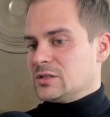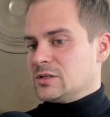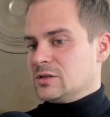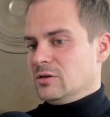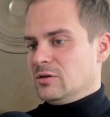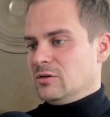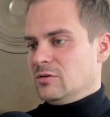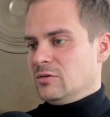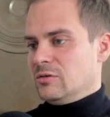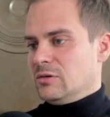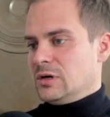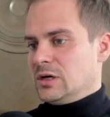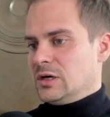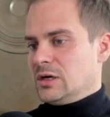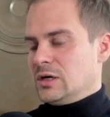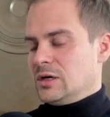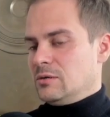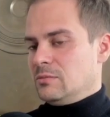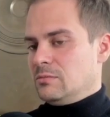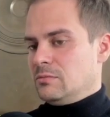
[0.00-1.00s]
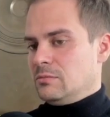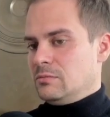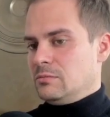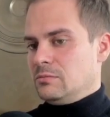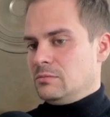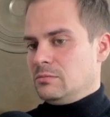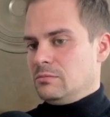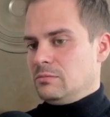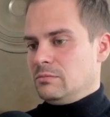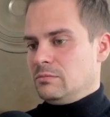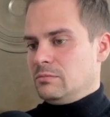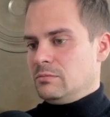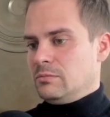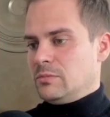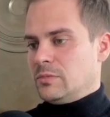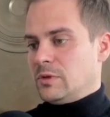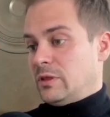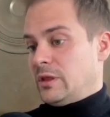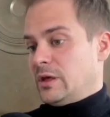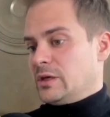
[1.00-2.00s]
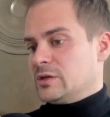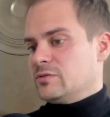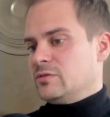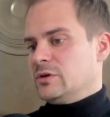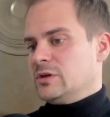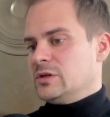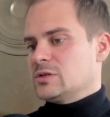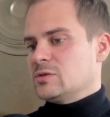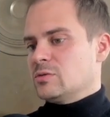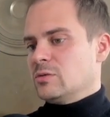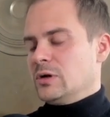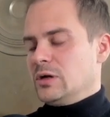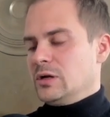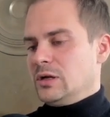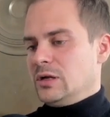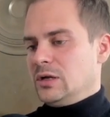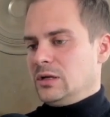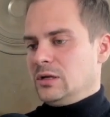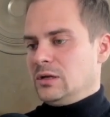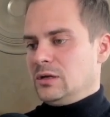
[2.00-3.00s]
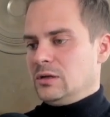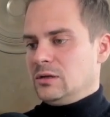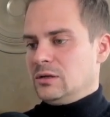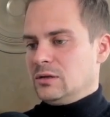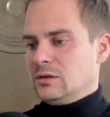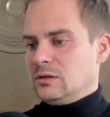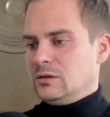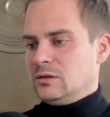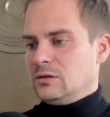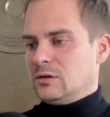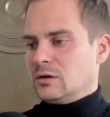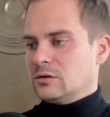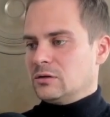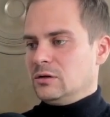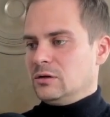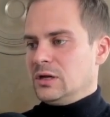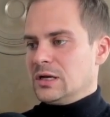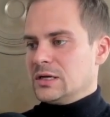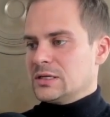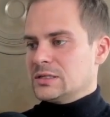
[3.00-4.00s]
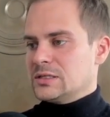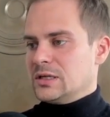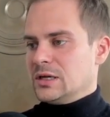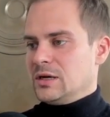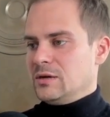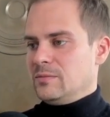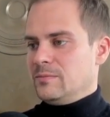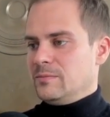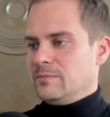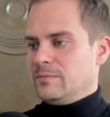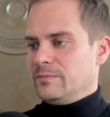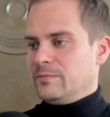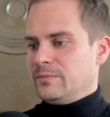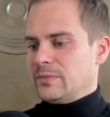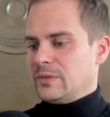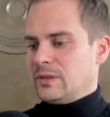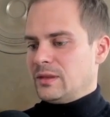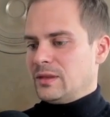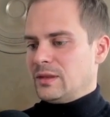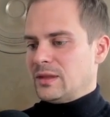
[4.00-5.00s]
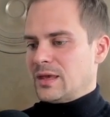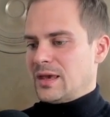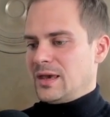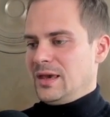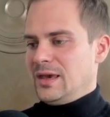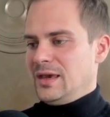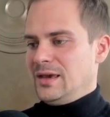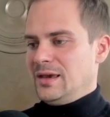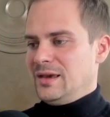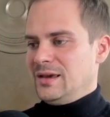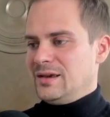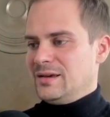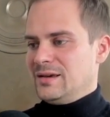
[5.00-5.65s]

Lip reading: So thanks for this one, and talk to you next time. Hey.